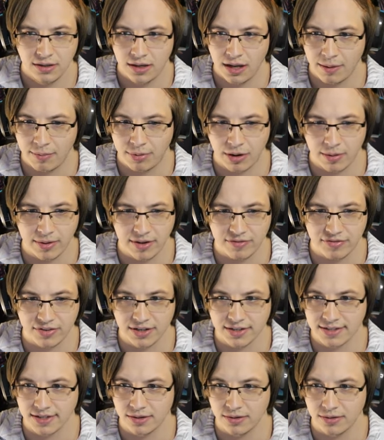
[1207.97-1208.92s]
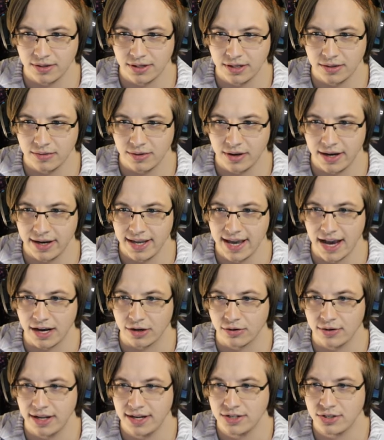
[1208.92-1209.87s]
I probably have things I don't need, right? Yeah,
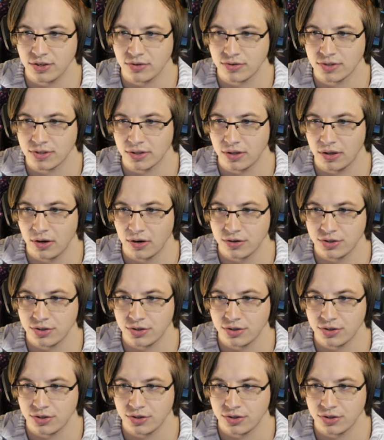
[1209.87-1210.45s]
grenades are large.